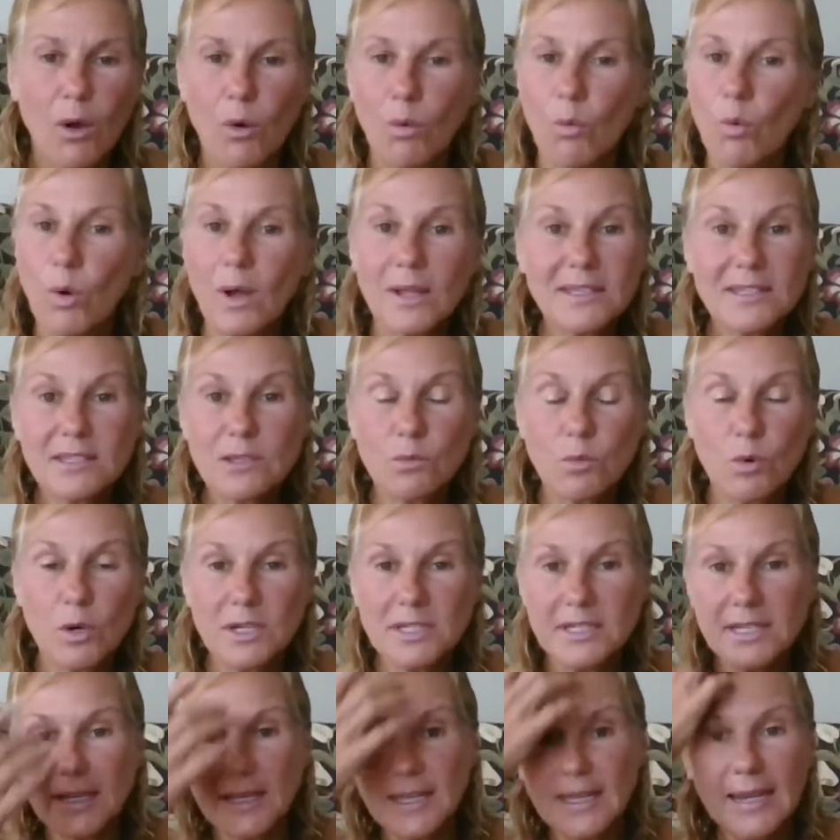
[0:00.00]
What's the
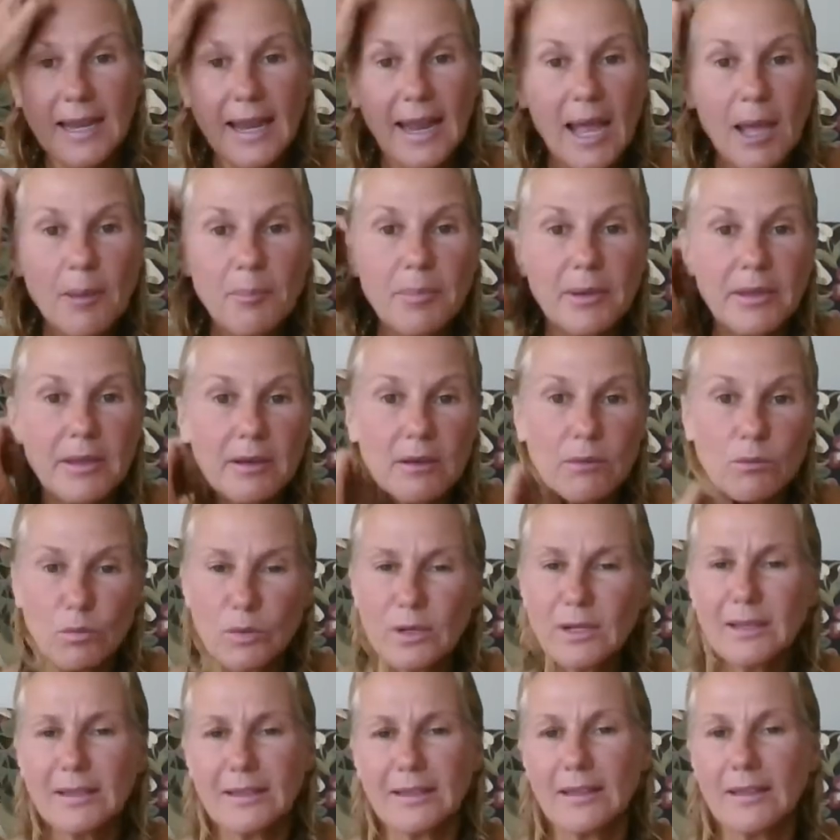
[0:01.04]
worst that can happen?
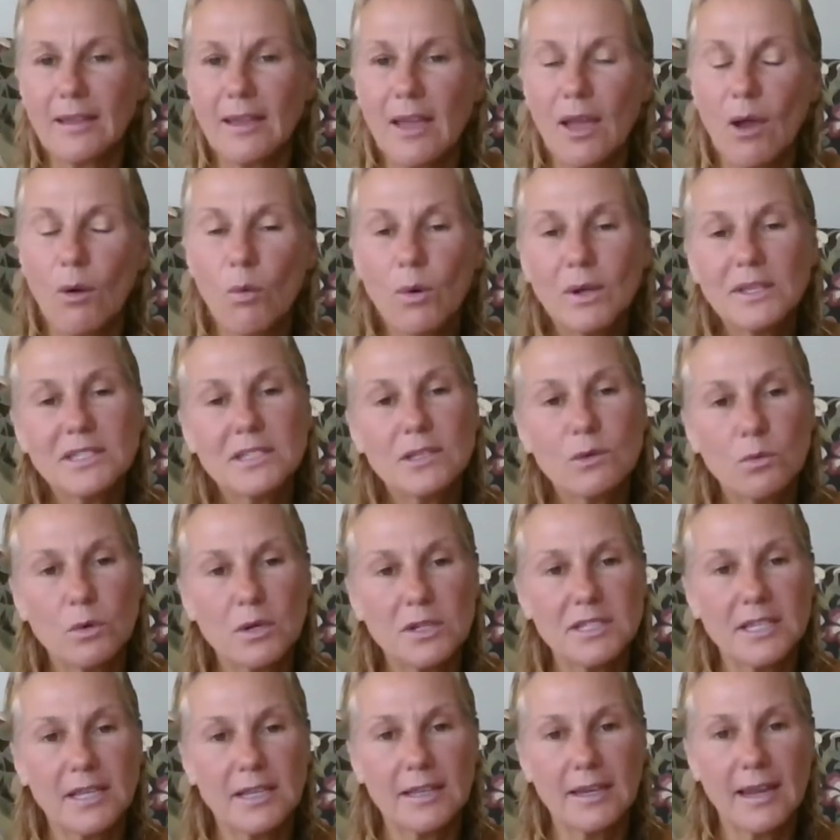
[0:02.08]
Really, what's the
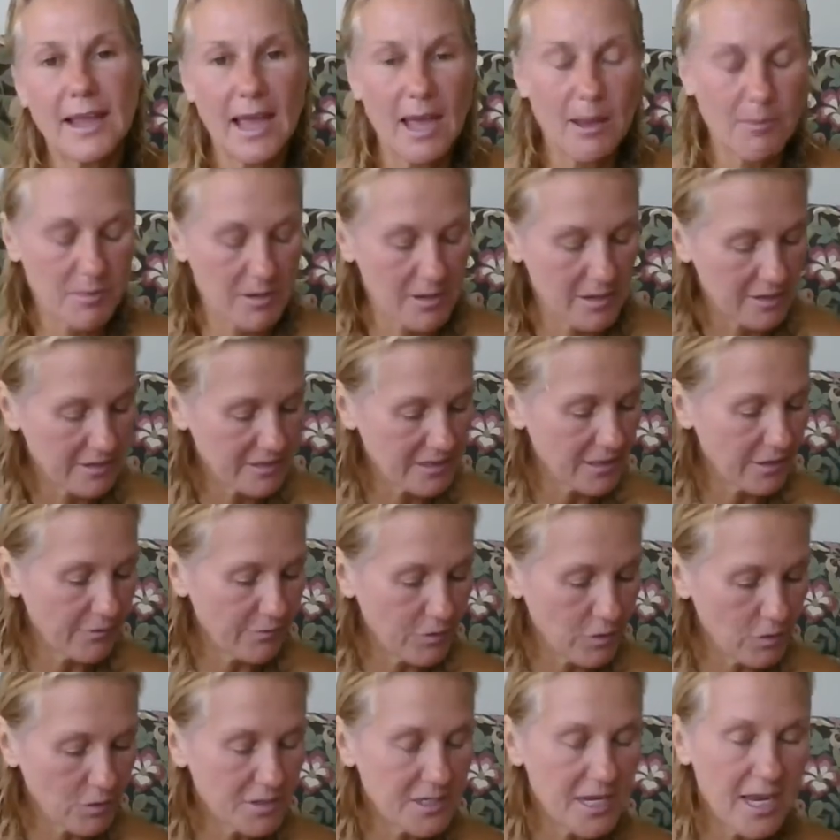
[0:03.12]
worst that can happen is
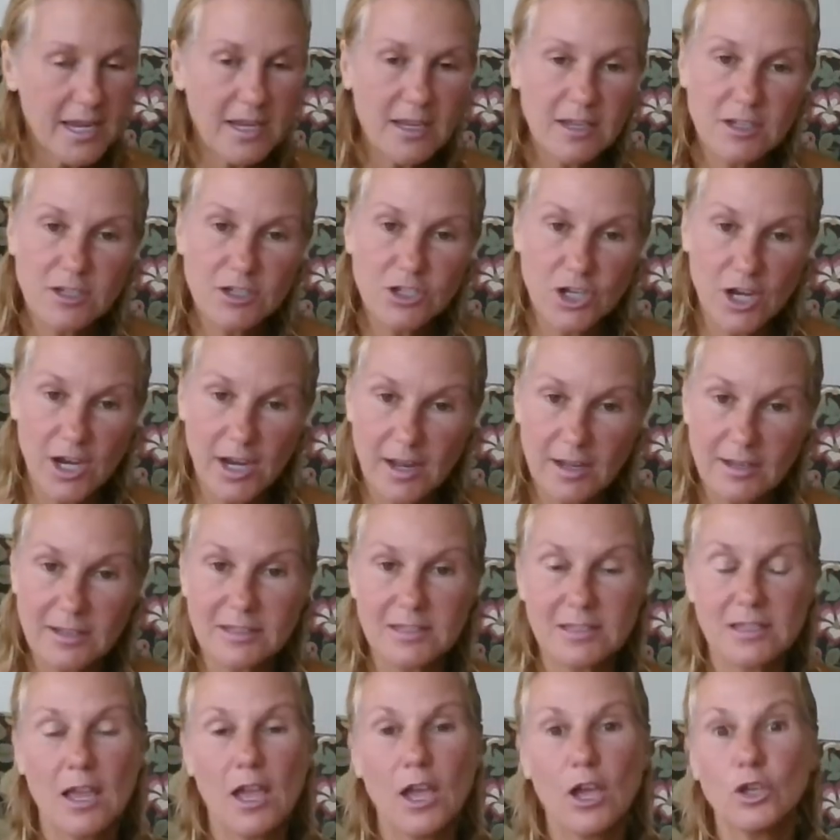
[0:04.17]
if you take a
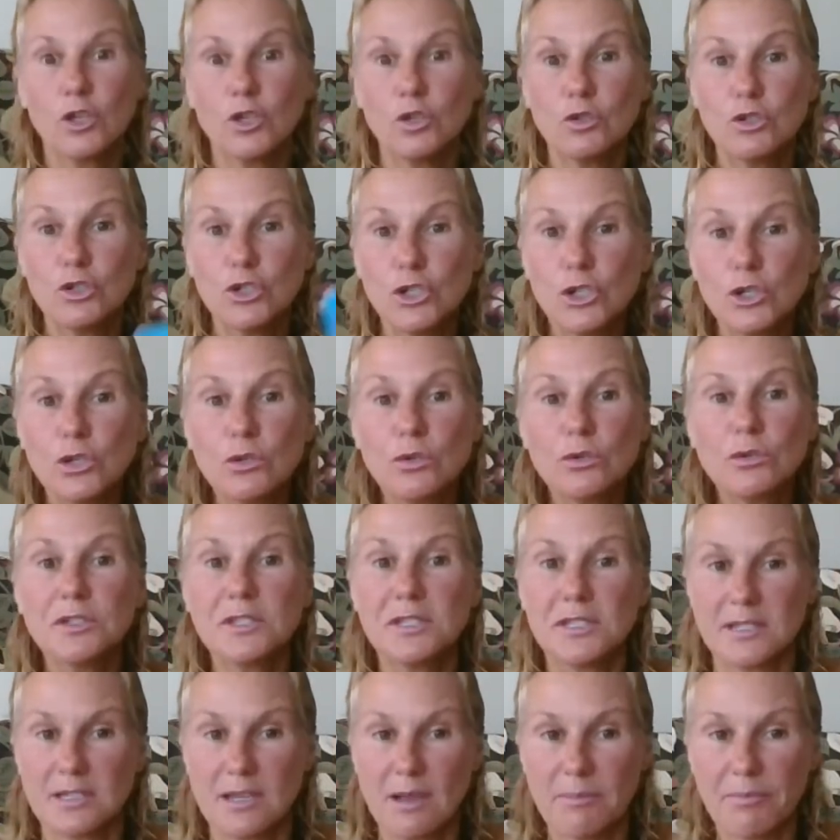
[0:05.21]
chance, you
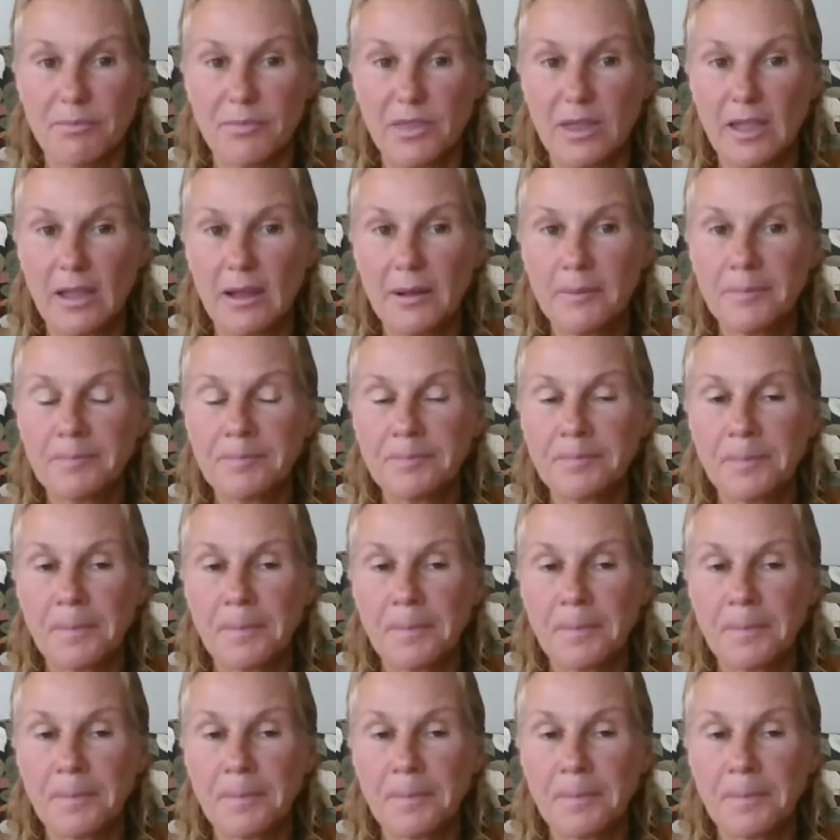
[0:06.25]
choose something.